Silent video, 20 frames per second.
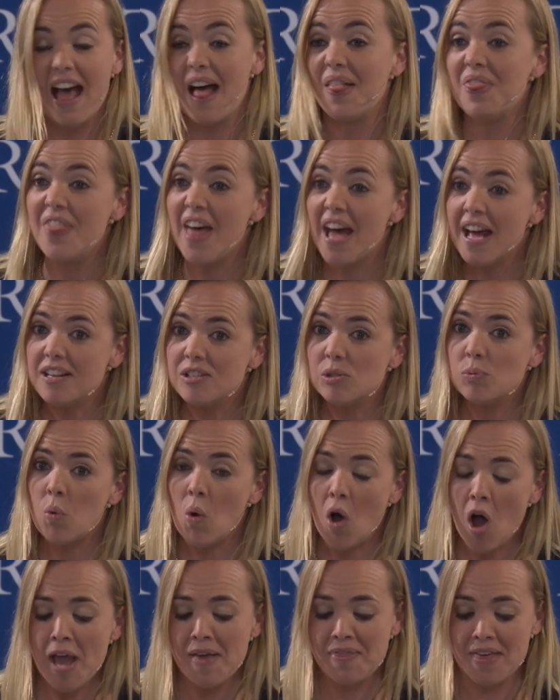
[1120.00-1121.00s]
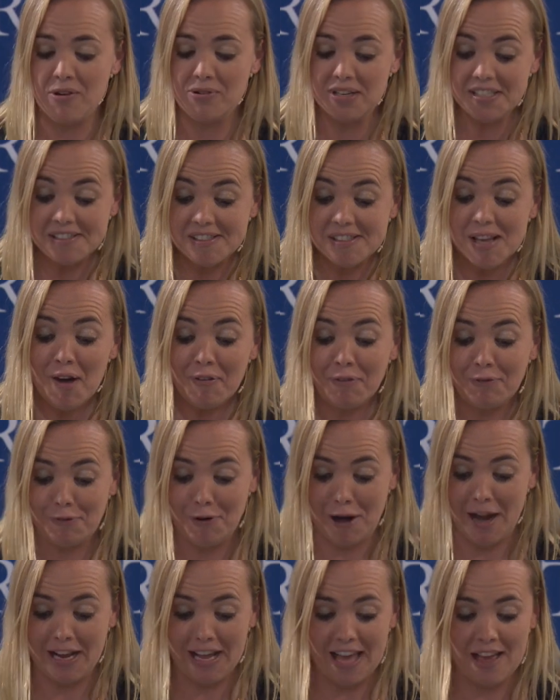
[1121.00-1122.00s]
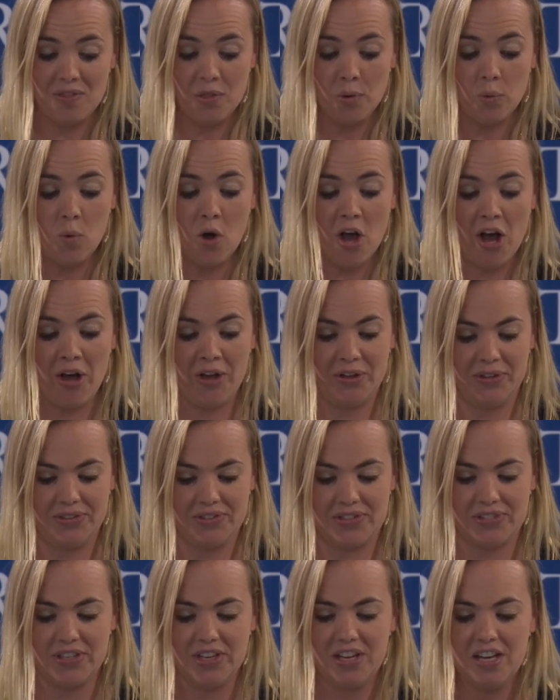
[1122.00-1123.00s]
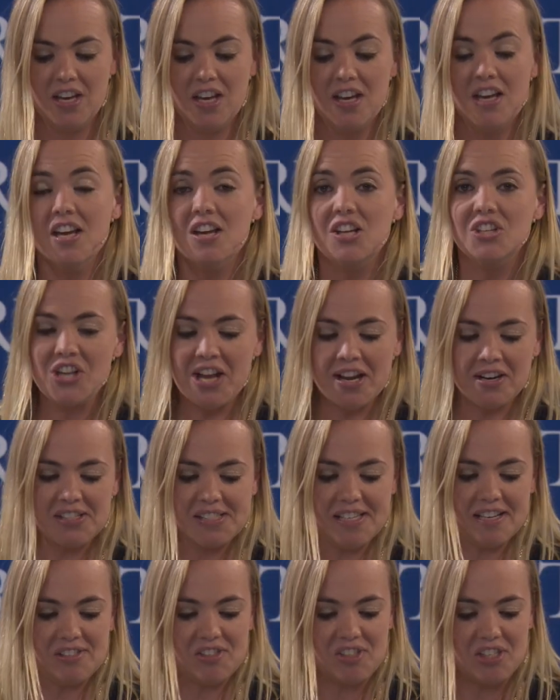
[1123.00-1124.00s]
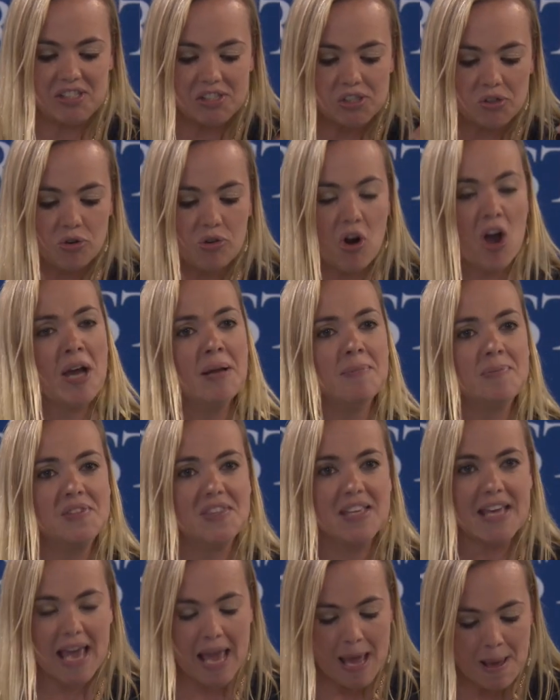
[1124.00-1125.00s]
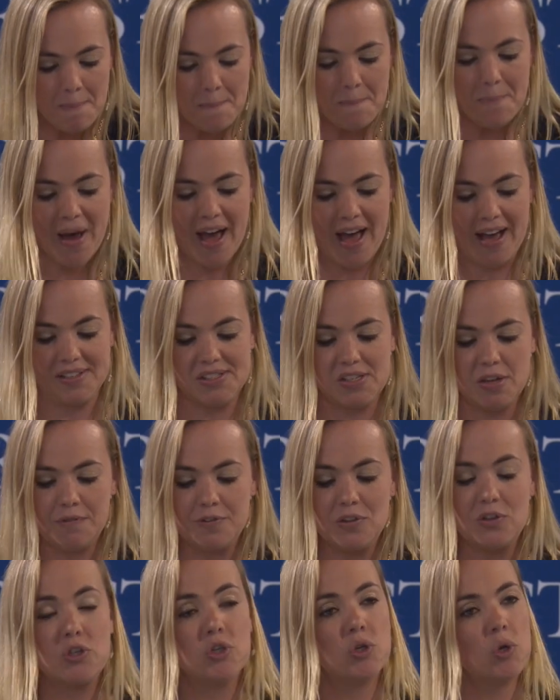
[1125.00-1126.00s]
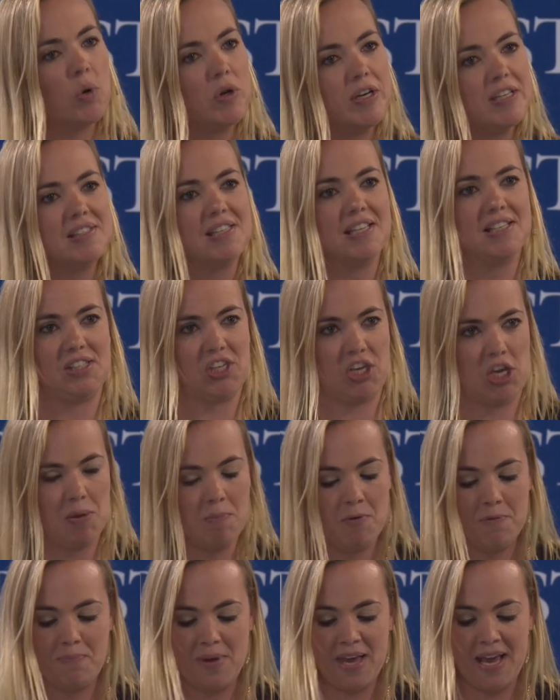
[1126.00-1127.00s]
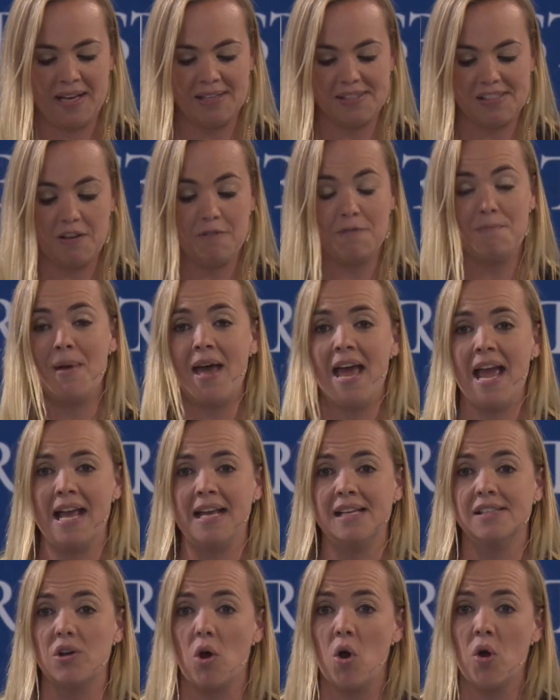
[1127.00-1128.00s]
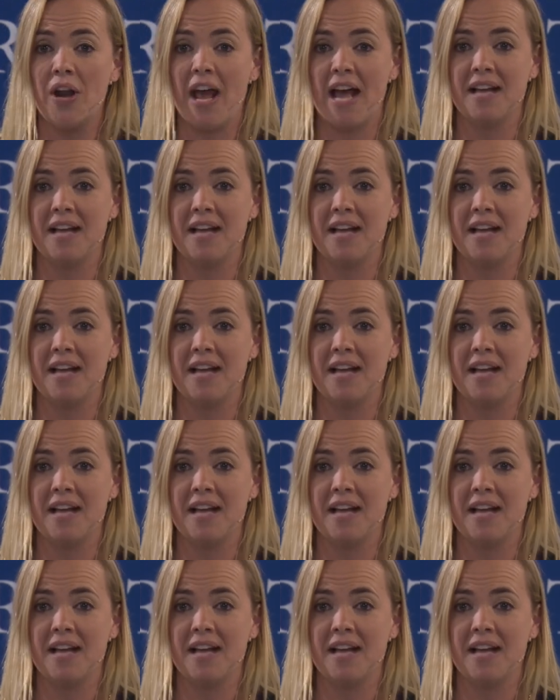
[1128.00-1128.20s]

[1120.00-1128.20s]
And that is why there is suffering in the world. Genesis describes the impact of the choices human beings have made on